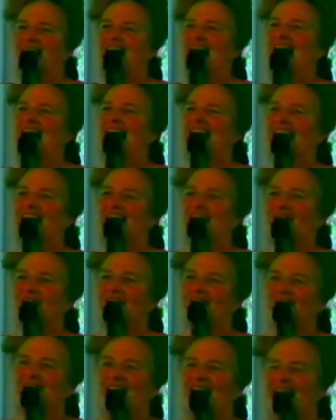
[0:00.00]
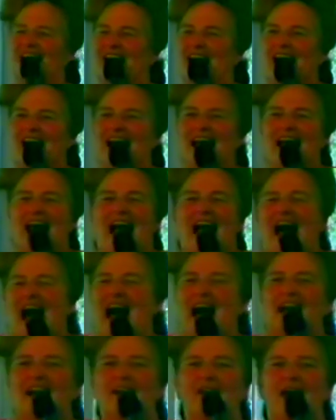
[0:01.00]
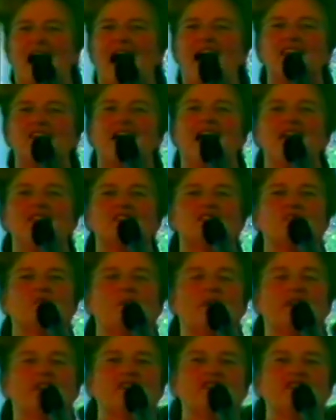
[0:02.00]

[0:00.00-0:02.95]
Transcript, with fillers: Hallelujah. Hallelujah. I, I just want